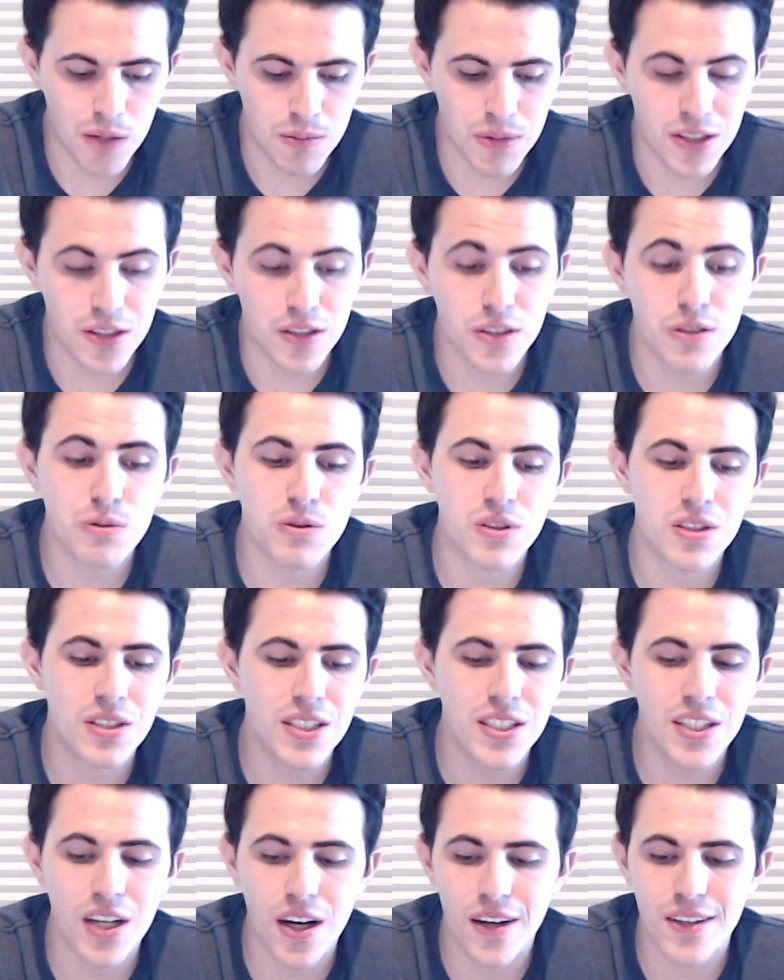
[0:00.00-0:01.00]
Do you
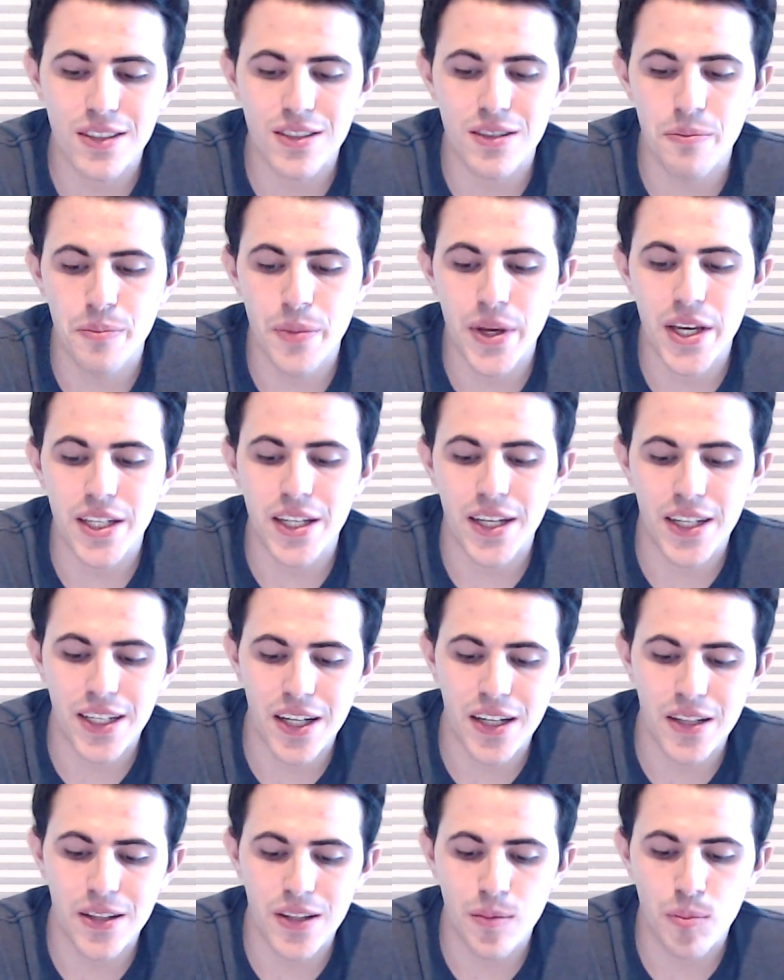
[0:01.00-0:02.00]
see us making
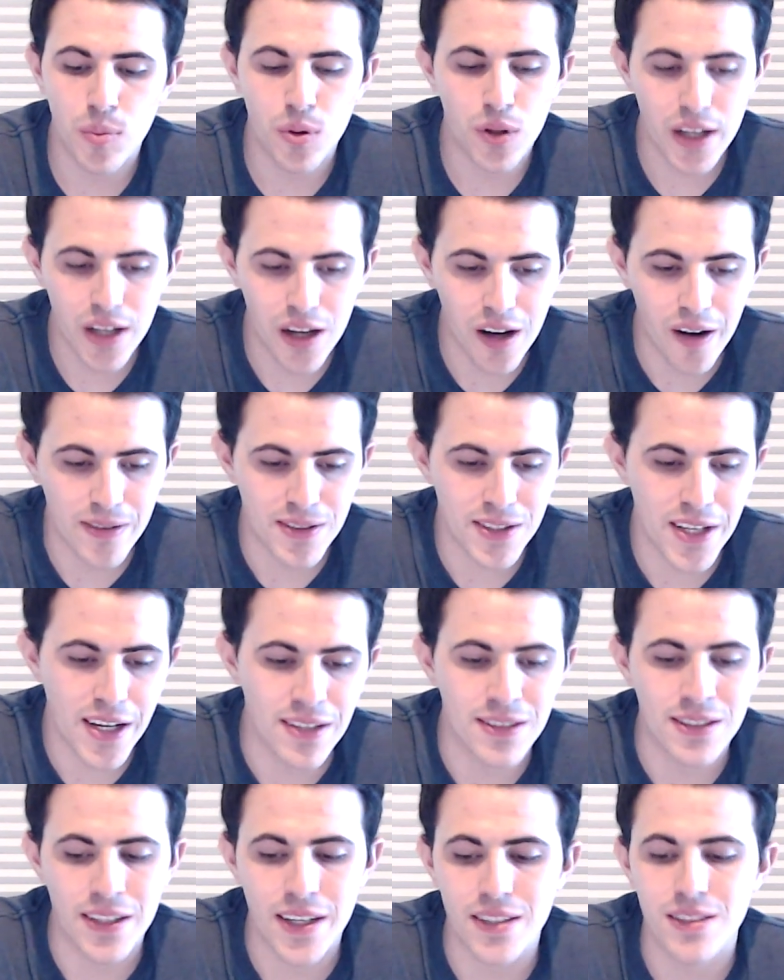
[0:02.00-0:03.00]
the playoffs
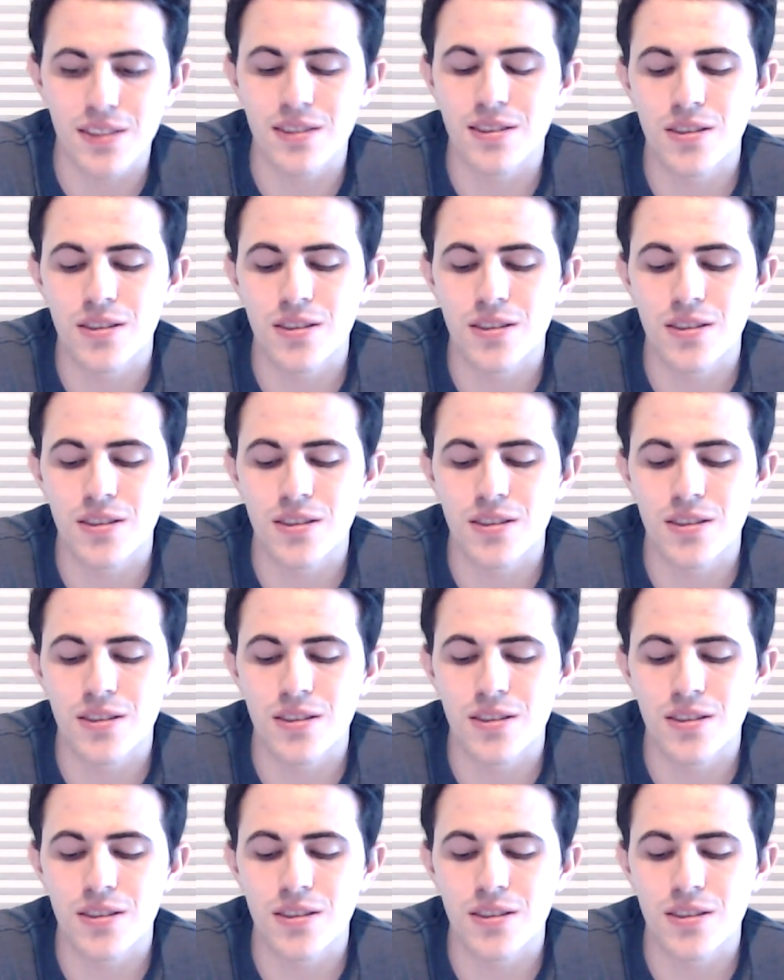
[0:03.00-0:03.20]
next season?